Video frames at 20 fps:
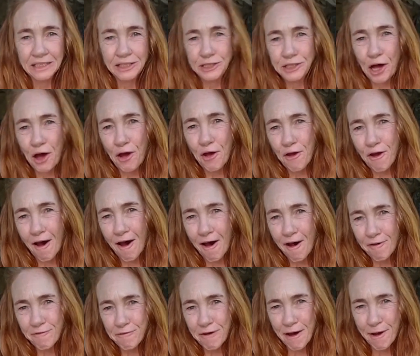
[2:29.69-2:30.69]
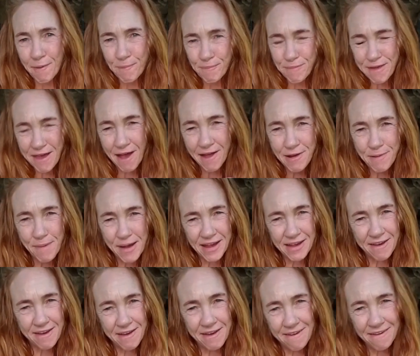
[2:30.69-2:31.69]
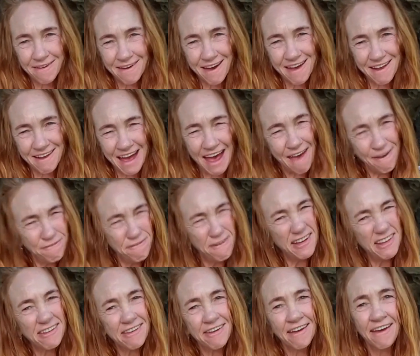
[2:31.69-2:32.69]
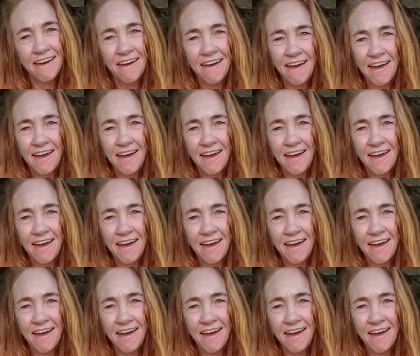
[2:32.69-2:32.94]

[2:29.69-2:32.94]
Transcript: So I'm um, going to make an effort